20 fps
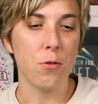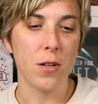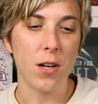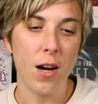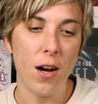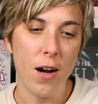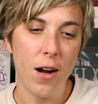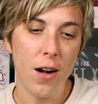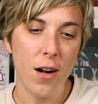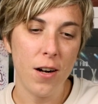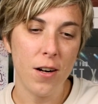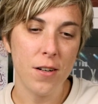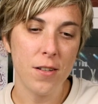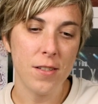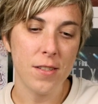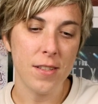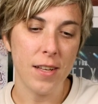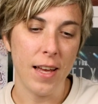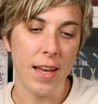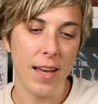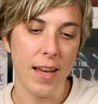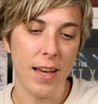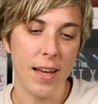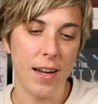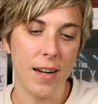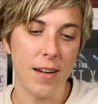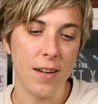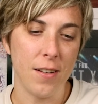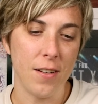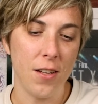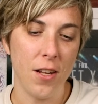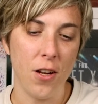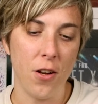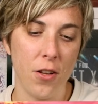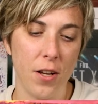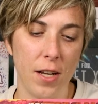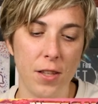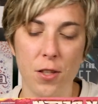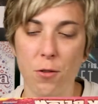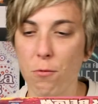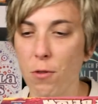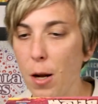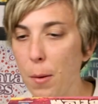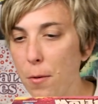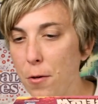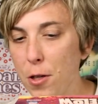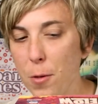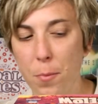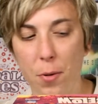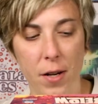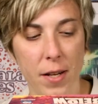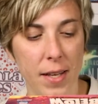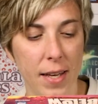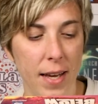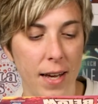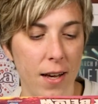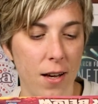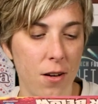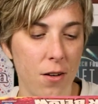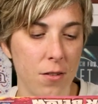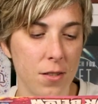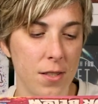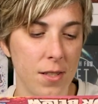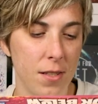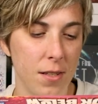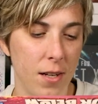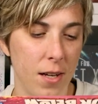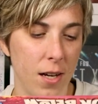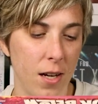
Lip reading: cool cars, and you got the rubble you're putting out.